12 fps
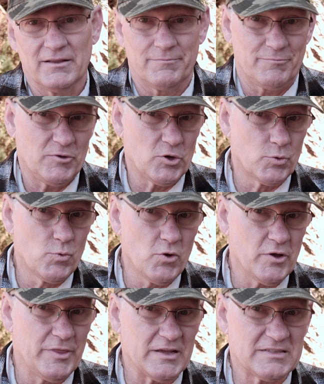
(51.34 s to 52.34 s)
your
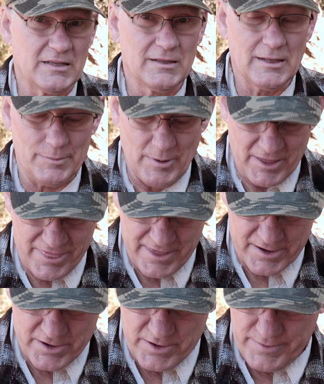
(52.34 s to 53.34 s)
wood that's a little bit
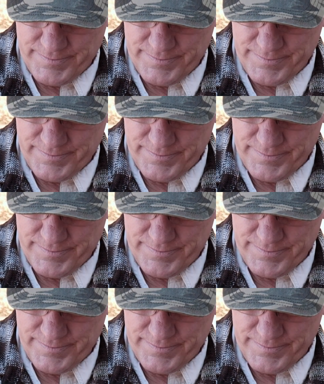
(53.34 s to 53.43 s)
thicker,